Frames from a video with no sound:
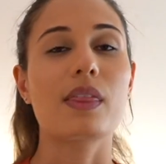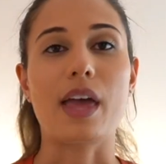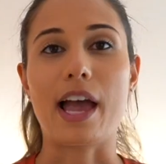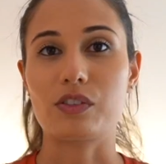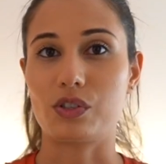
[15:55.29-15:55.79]

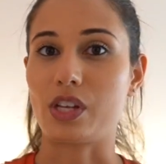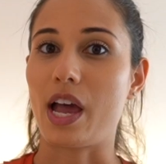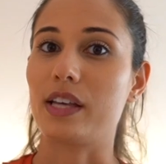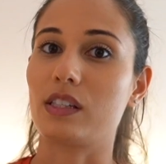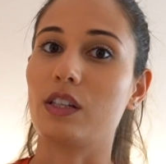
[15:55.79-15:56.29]
the
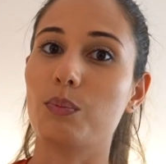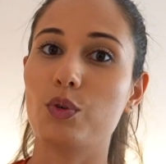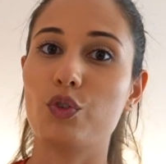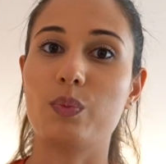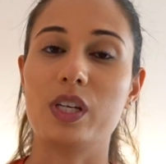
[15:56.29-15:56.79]
exercise and the
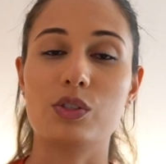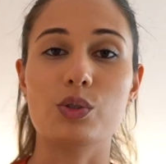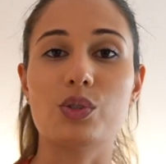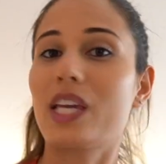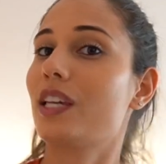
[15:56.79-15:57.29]
movement
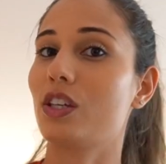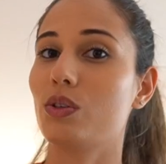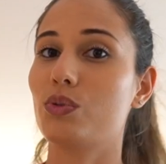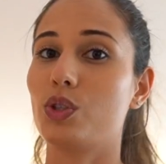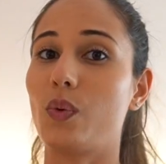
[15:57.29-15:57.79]
to take
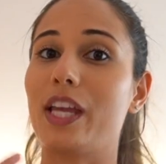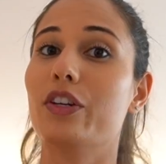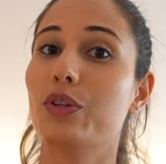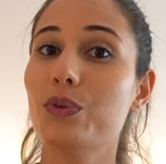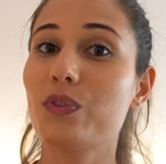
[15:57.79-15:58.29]
you to a
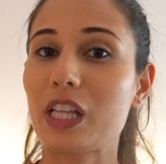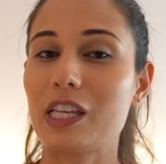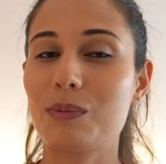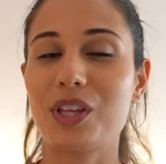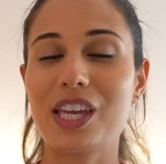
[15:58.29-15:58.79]
new
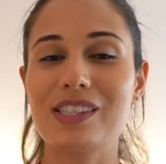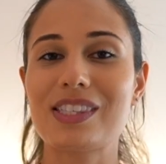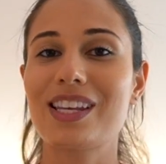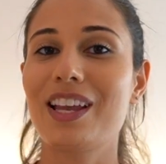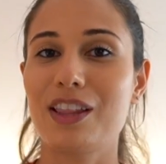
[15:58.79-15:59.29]
feeling
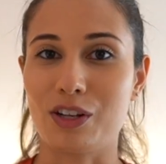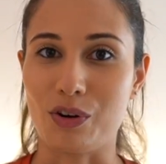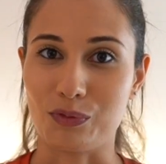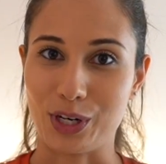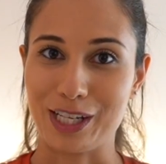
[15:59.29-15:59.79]
place, then go
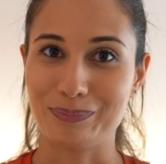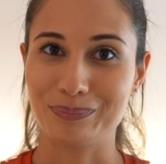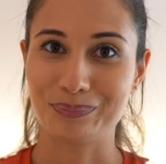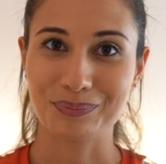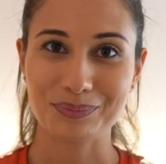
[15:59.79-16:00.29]
for it,
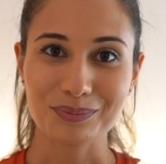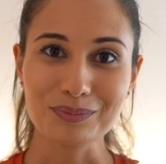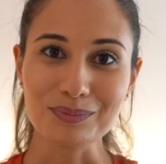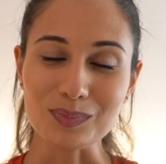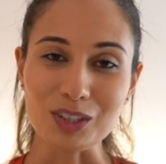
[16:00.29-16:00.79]

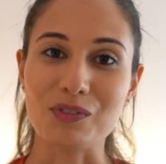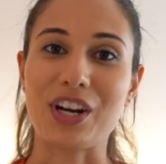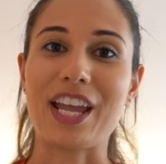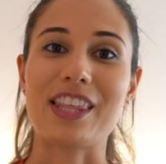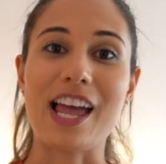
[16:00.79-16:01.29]

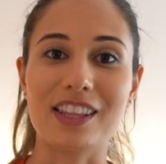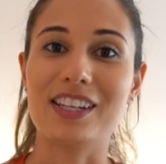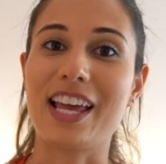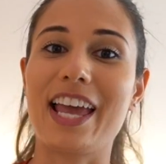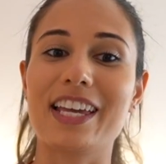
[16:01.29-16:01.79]
right? At the end of the
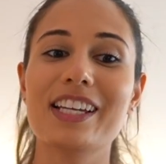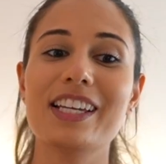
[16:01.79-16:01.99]
day,